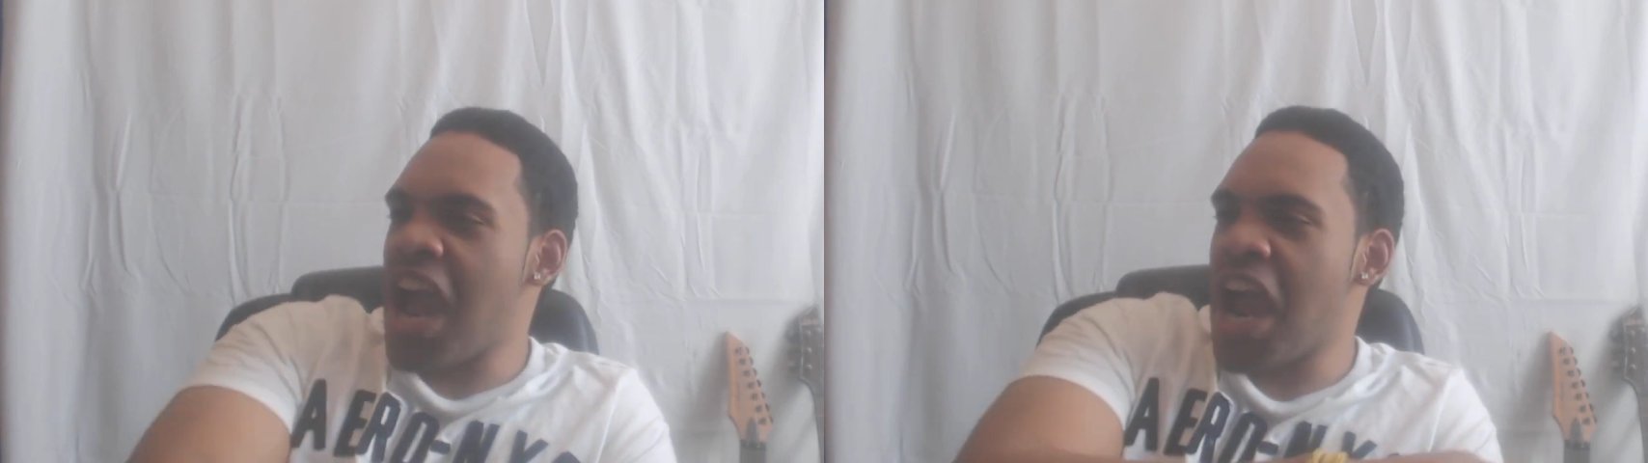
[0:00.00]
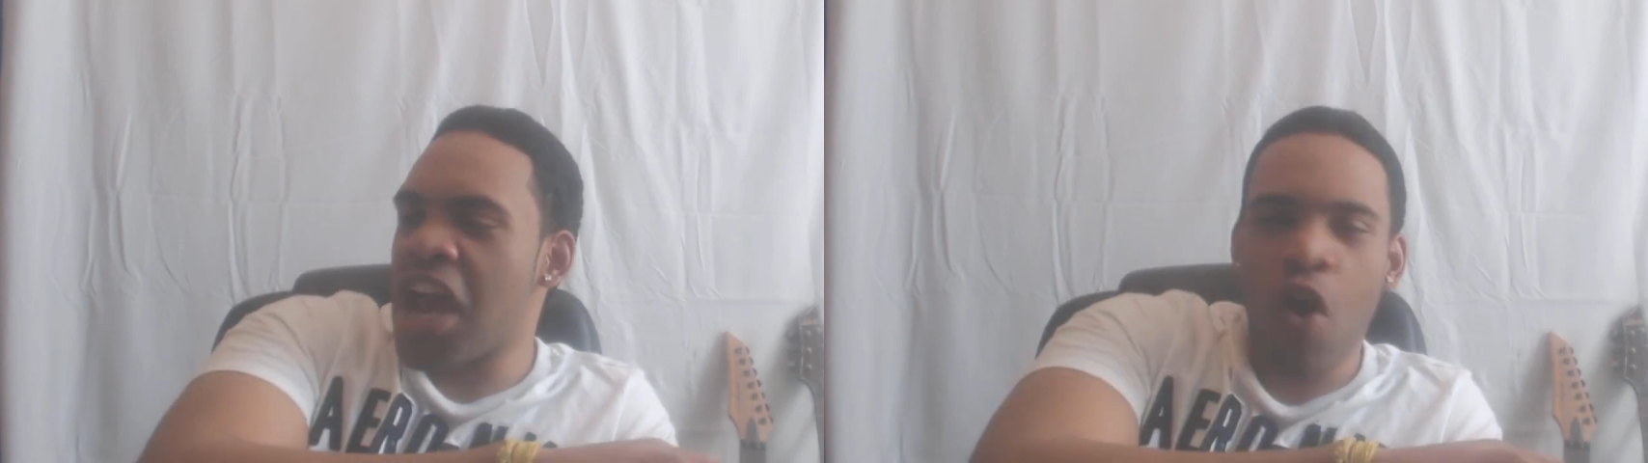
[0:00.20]

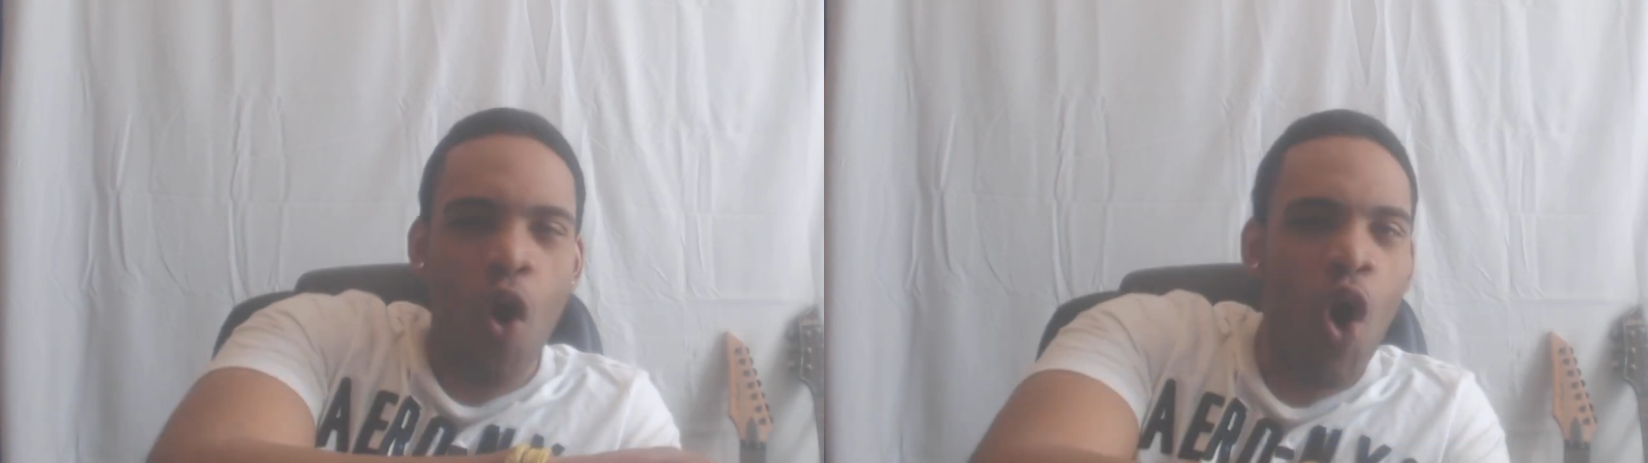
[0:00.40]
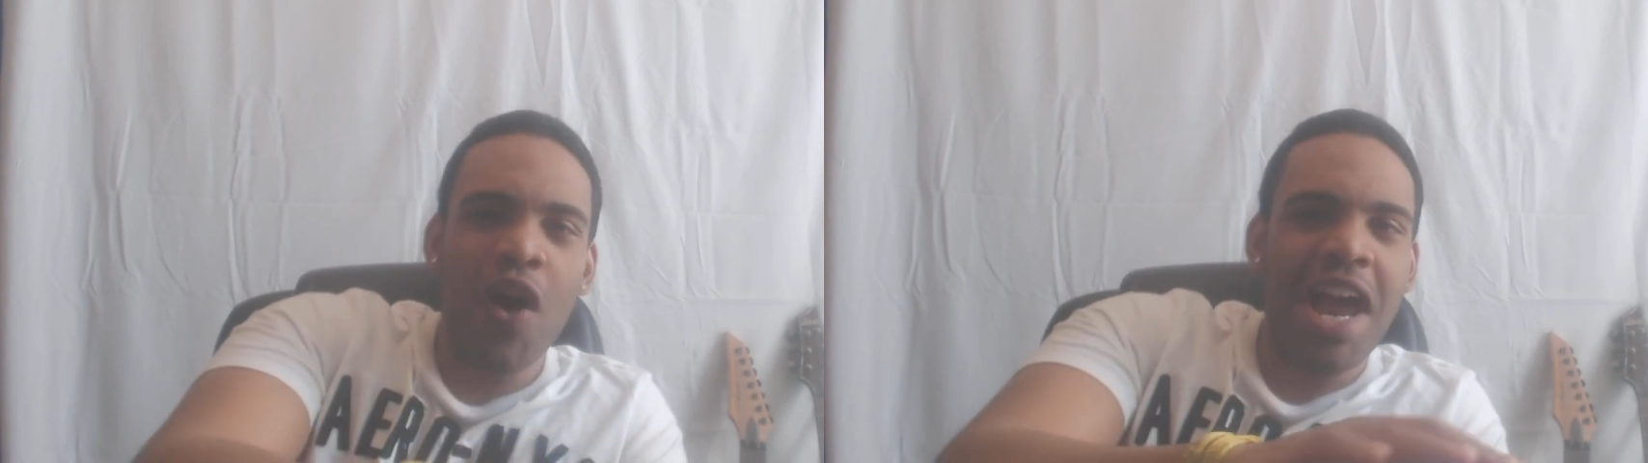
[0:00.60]
And
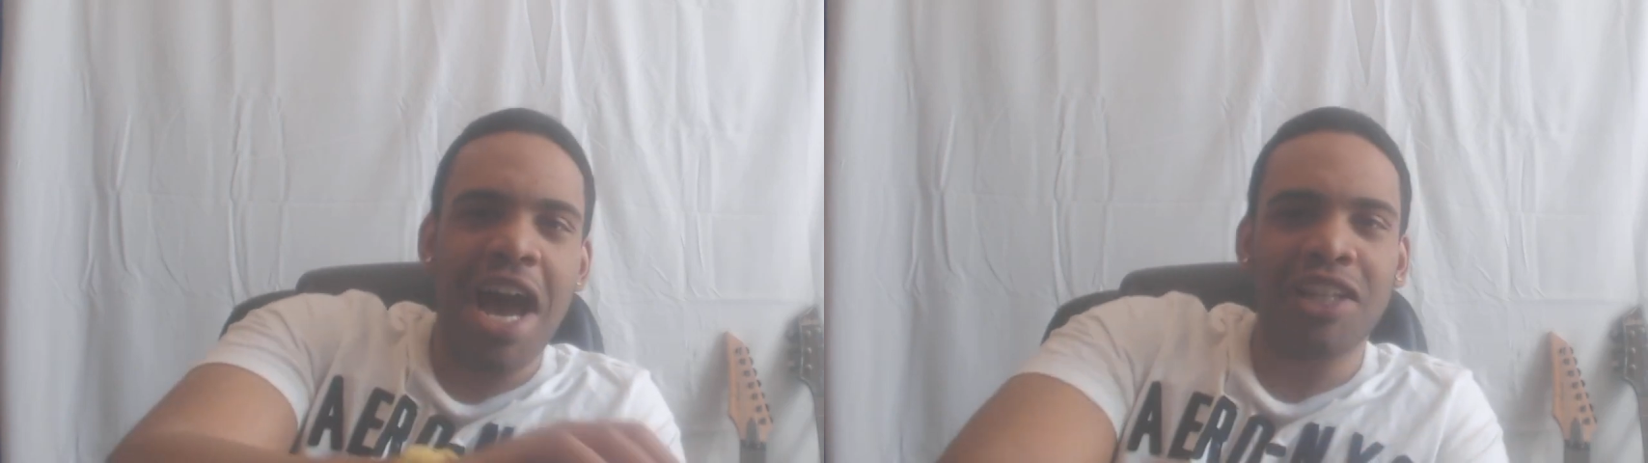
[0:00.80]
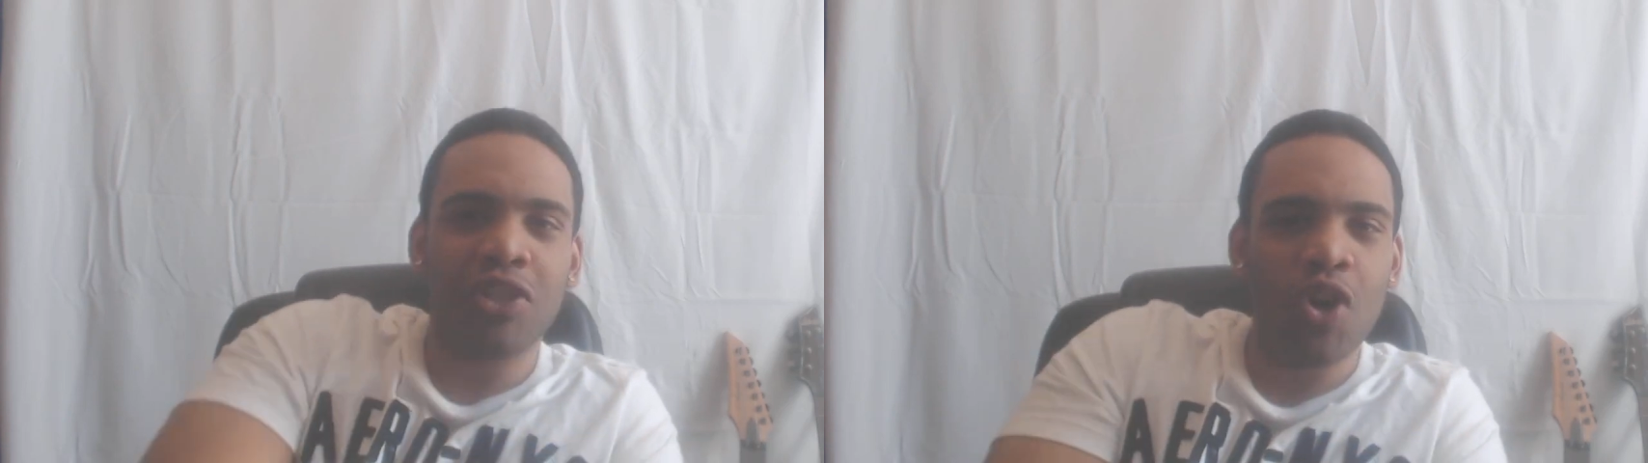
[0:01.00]
all he
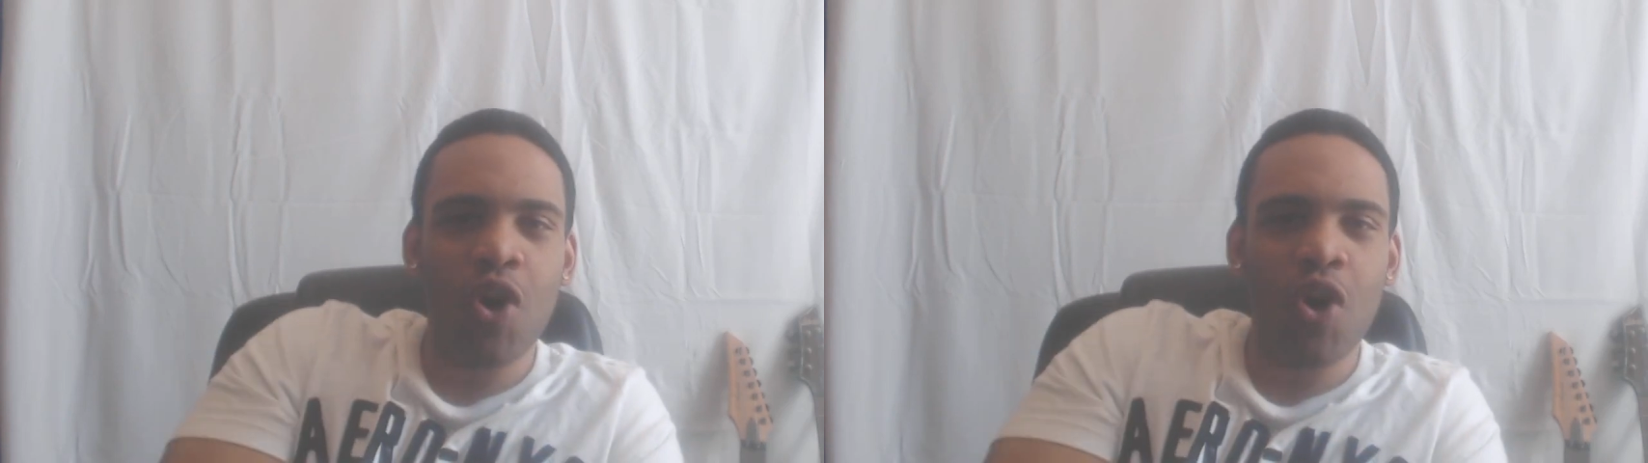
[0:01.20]
had to